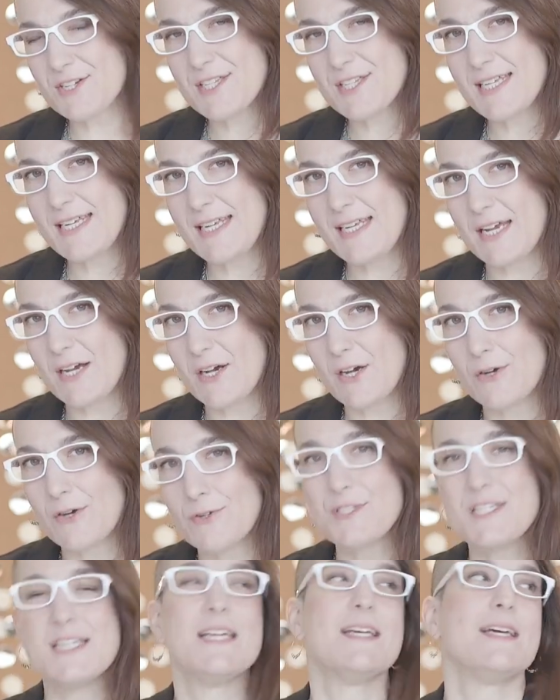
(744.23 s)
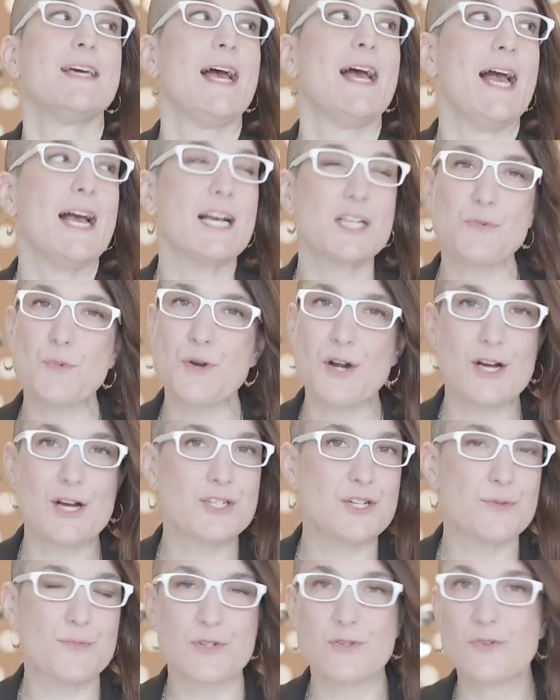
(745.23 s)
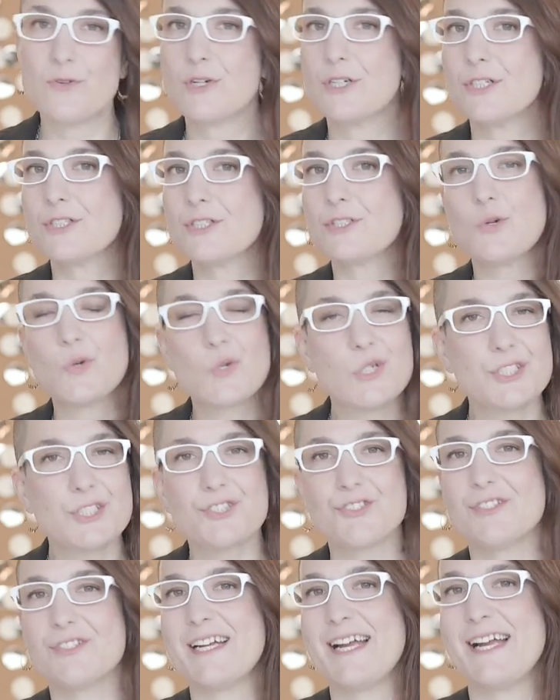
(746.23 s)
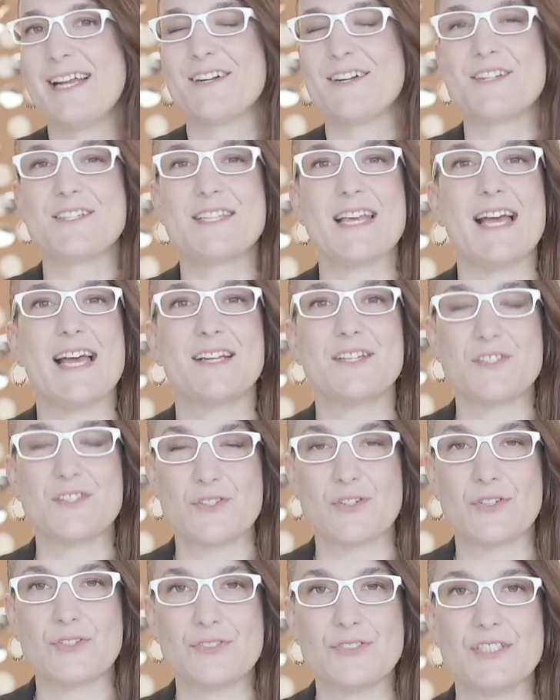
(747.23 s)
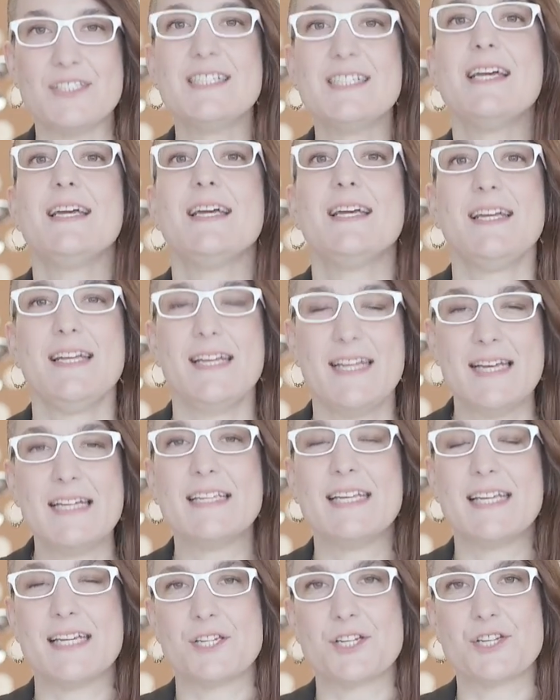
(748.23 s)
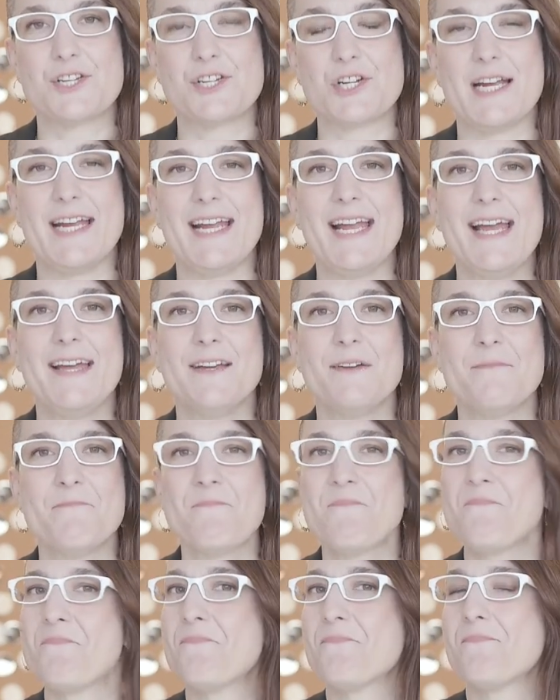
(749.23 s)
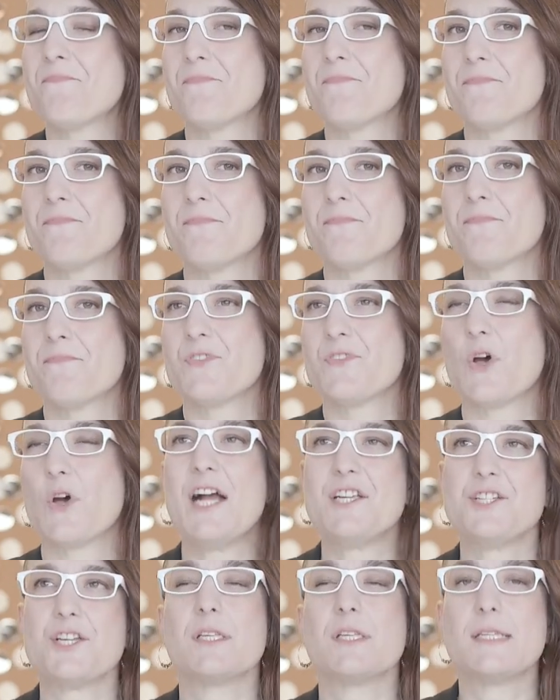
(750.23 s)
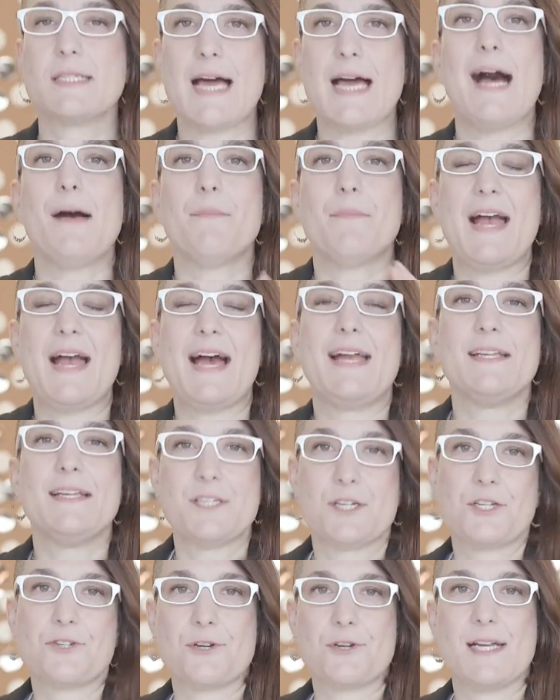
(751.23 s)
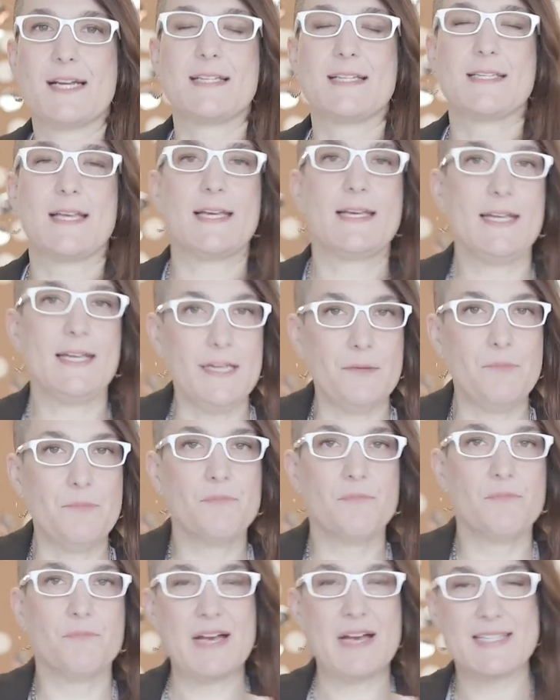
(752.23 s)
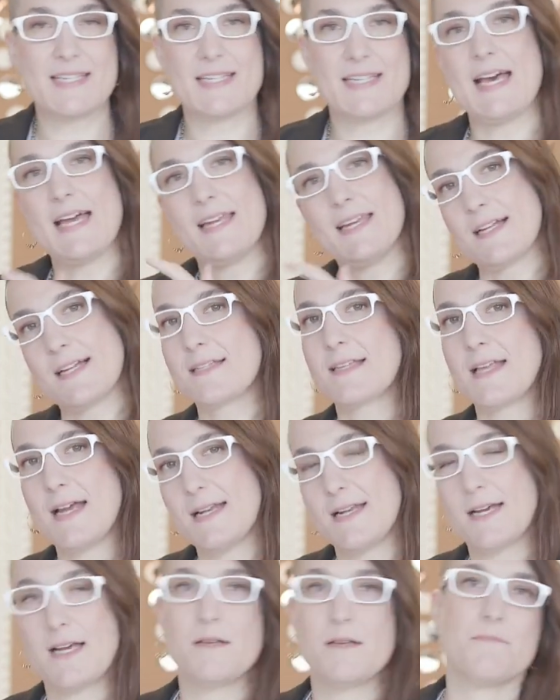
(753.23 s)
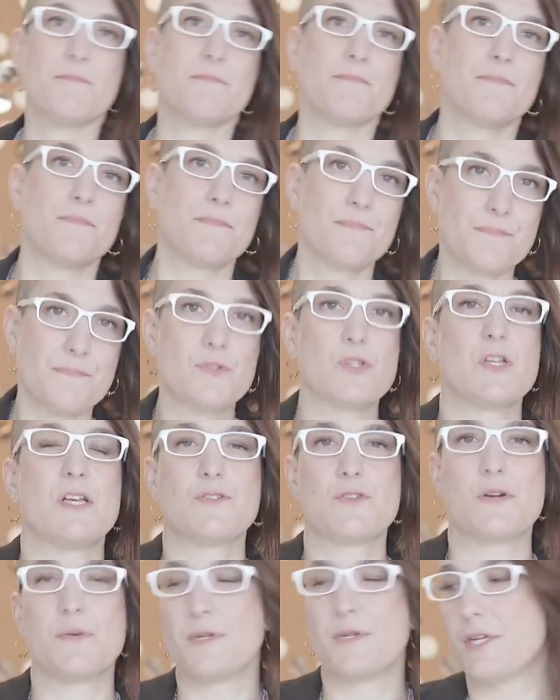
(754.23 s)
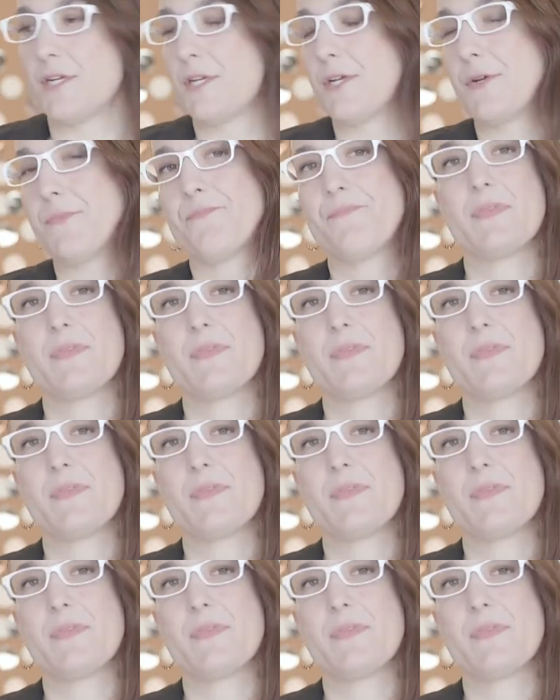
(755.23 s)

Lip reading: CEOs, expert entrepreneurs, course creators, and consultants in the industry. So I should stop at industry because I keep messing that next line up. So that's what I'm going to do.